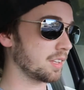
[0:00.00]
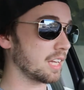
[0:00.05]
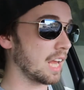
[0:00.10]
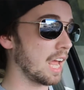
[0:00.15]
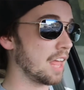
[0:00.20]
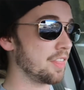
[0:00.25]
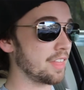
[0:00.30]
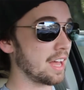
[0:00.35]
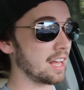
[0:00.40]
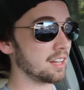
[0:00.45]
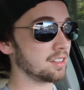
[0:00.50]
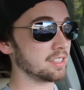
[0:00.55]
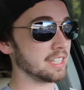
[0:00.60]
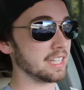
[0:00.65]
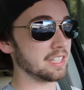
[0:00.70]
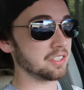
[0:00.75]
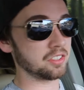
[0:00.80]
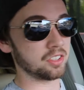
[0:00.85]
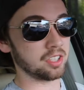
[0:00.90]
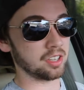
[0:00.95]
And that
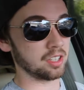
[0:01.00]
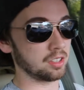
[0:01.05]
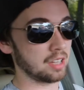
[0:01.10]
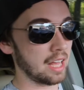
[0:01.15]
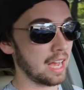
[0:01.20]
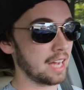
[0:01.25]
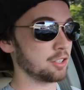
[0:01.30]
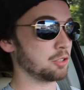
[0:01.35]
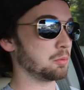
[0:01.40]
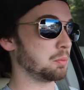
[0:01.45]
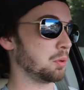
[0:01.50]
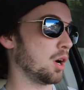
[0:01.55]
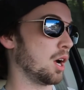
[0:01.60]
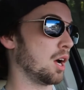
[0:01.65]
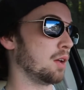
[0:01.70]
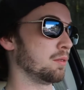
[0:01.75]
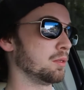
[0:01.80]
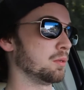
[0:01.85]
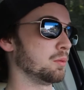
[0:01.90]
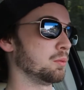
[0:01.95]
leads to the last
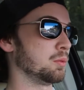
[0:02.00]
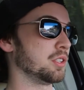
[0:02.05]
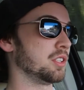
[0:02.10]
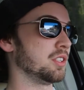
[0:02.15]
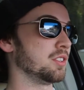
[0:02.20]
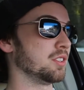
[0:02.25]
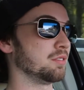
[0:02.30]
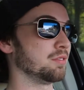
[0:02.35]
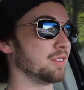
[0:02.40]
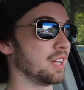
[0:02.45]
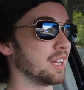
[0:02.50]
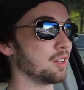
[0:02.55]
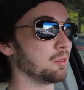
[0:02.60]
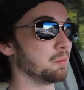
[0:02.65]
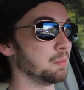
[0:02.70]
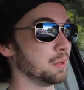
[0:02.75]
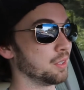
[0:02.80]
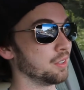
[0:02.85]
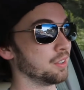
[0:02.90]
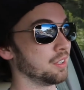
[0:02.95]
problem, which is
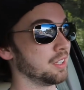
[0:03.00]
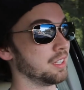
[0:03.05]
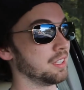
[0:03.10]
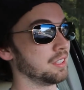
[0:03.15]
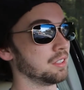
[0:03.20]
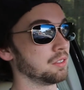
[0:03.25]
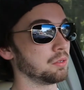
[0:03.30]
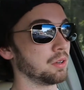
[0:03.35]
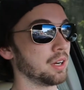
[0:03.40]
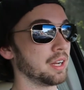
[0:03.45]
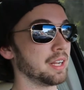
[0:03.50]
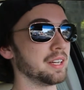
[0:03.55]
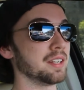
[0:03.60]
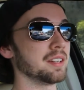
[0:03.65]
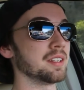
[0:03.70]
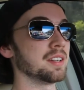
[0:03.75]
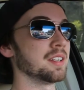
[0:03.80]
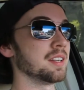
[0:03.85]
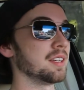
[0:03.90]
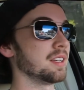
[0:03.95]
availability, right?
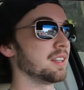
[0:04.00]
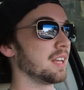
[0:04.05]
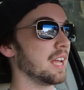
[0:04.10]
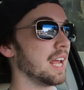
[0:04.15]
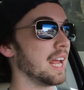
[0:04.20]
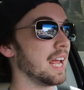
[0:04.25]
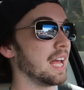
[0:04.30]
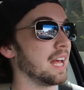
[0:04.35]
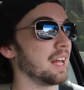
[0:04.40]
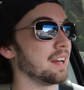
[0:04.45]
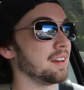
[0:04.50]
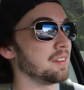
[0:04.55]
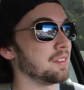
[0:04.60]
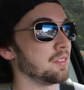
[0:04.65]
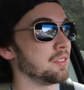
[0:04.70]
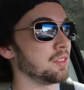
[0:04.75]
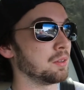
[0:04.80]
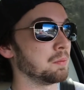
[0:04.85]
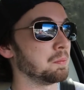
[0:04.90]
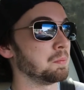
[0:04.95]

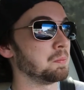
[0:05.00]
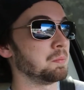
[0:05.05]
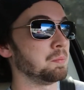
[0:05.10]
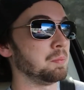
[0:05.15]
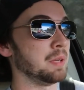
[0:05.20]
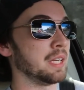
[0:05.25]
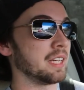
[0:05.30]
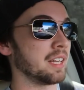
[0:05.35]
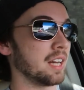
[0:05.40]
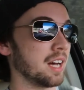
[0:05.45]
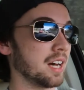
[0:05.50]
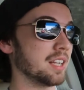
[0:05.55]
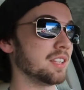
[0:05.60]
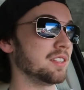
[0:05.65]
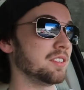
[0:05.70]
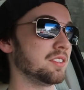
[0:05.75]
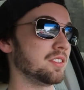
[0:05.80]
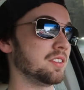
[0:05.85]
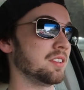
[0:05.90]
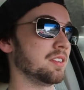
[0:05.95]
And
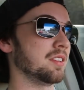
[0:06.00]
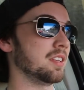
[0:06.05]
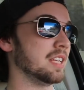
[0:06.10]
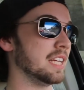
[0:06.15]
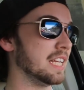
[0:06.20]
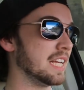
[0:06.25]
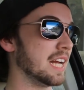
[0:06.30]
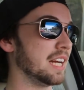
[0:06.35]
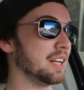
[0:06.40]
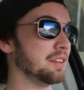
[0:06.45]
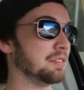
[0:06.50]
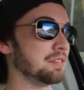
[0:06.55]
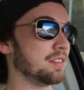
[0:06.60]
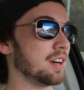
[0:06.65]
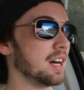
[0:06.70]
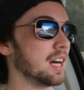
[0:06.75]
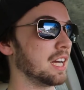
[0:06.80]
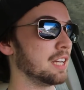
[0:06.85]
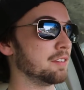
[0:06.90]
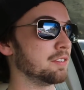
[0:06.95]
because
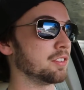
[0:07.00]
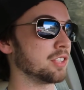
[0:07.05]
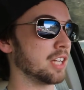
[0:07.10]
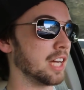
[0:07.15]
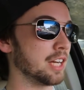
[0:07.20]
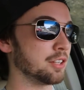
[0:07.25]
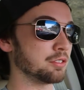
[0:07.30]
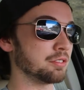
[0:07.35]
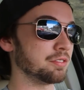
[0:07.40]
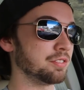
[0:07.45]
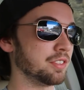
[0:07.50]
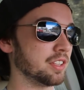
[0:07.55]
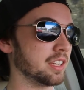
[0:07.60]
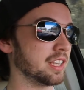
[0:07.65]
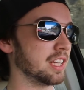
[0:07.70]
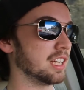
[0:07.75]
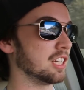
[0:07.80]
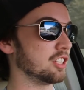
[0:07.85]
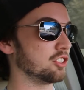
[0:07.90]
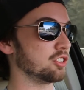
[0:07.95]
E85 is hydrophilic
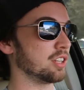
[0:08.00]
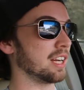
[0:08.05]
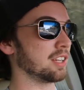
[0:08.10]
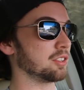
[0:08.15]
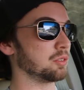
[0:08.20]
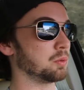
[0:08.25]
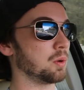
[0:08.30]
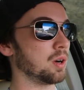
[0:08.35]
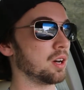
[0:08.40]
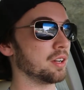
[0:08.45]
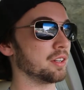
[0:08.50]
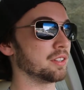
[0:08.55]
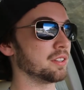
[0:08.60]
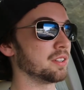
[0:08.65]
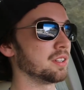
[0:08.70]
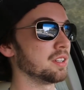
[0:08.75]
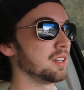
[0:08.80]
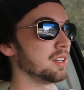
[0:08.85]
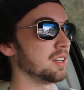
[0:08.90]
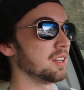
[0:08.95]
and attracts water,
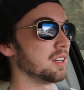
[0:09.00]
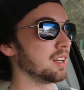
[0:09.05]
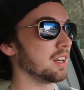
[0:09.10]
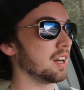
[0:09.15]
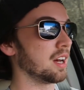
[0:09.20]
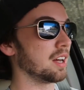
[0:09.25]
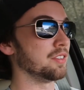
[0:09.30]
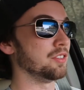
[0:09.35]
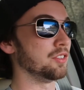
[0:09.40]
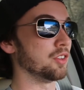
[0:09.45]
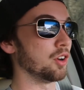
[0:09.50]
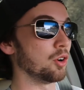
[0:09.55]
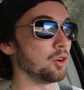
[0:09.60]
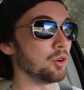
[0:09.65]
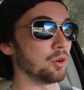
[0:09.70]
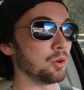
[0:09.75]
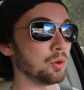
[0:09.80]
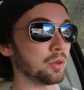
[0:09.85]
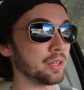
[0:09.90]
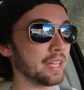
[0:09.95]

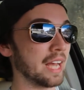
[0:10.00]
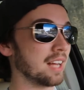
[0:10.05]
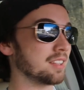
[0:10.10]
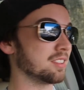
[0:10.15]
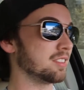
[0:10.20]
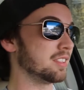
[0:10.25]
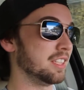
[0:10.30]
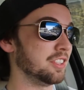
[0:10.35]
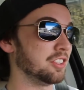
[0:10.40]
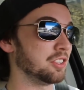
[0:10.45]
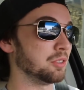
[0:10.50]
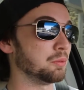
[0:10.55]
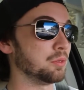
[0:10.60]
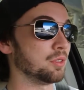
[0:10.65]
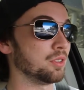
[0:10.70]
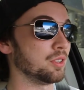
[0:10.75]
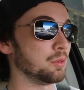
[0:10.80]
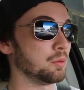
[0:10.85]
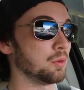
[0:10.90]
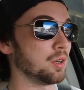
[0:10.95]
no gas station
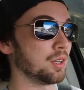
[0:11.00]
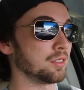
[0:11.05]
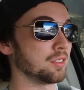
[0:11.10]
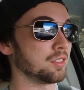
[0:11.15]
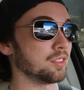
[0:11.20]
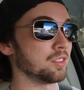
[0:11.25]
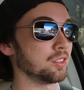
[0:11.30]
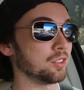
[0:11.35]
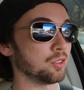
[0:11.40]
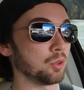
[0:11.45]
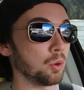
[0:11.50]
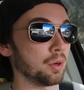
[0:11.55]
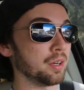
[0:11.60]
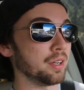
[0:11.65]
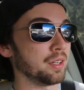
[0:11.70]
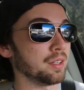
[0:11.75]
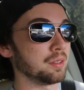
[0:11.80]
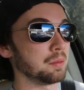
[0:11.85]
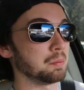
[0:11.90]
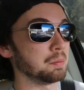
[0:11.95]
really wants to store
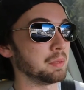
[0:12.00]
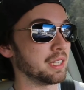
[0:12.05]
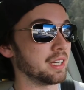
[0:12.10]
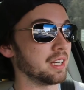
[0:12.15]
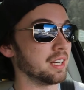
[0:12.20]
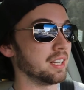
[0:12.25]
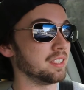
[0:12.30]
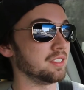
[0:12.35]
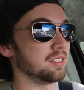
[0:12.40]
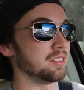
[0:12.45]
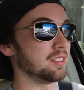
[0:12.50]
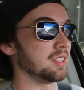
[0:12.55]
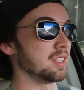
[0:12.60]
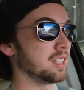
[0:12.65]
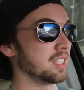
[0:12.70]
it, because